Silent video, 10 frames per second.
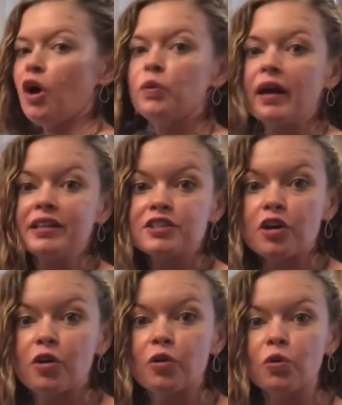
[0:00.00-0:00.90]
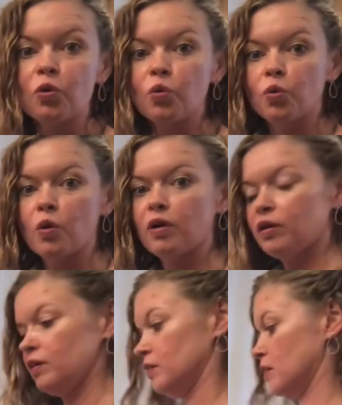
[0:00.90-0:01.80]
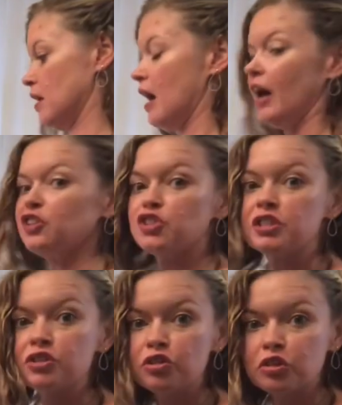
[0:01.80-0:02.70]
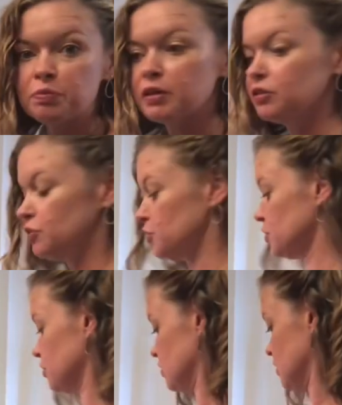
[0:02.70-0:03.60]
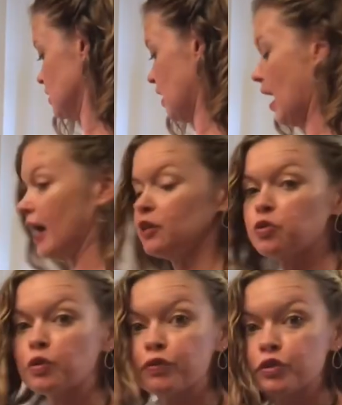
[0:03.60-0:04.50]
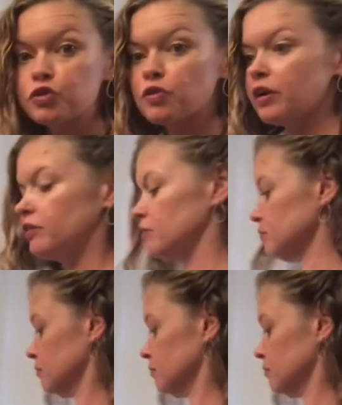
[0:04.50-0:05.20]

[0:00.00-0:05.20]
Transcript: Okay, so I just took the pickles out of the refrigerator